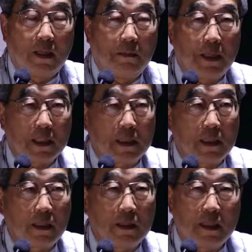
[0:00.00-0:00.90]
but
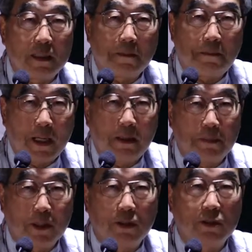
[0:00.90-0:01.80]
in Japan,
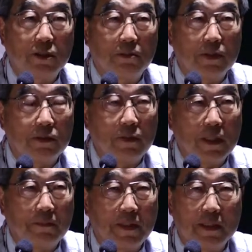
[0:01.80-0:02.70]
because of we
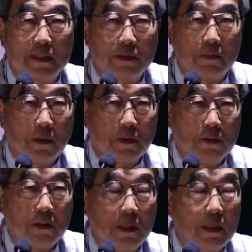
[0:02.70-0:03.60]
are very
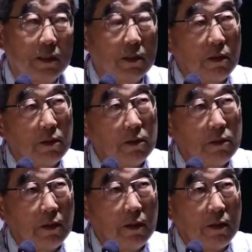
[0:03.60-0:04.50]
small, so
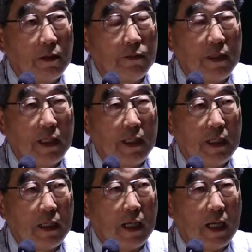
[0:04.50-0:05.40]
we
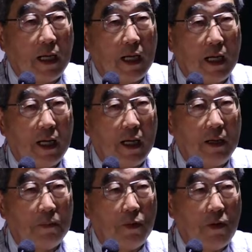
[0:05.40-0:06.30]
are
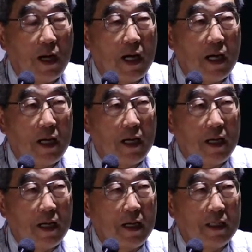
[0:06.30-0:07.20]
more
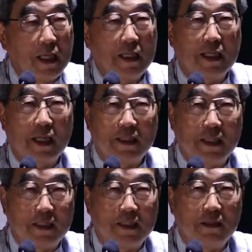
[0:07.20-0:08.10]

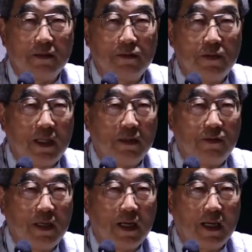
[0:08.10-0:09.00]
dedicated.
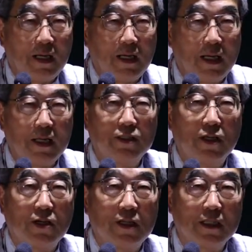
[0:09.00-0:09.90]
We are
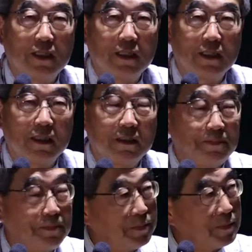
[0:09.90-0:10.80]
enjoying the
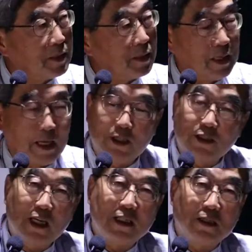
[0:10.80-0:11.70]

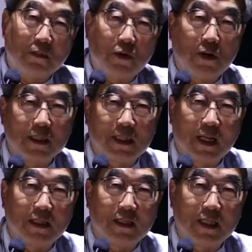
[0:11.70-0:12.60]
education more
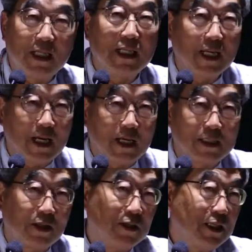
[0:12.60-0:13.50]
than India.
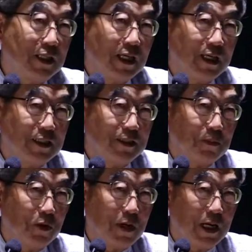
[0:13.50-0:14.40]
So India is
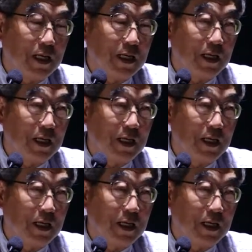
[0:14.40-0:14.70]
more